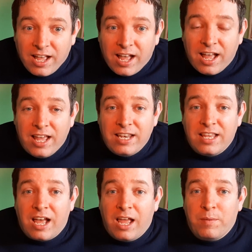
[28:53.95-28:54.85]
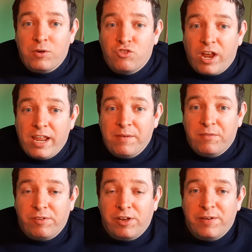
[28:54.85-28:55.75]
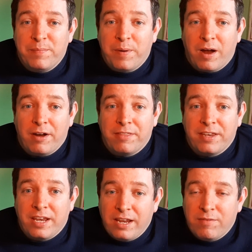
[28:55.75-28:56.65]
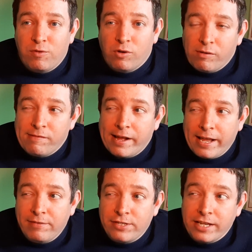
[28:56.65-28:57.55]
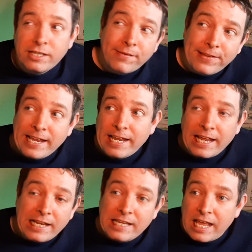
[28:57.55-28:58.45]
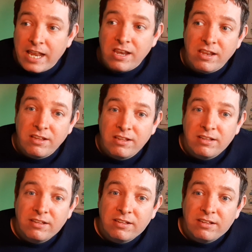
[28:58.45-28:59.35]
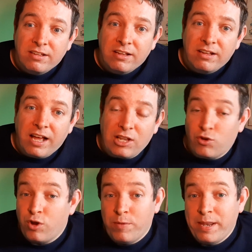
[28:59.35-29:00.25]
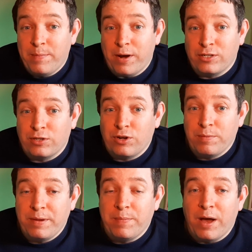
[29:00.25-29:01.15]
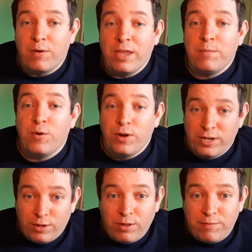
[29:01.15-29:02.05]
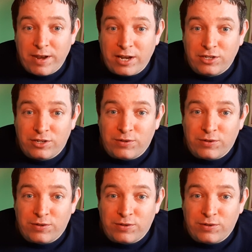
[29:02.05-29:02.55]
And I will try and film part 3, 4, 5, 6, 7, 8, 9, 10. I don't know how many parts are going to be, but I'll keep going until they're finished.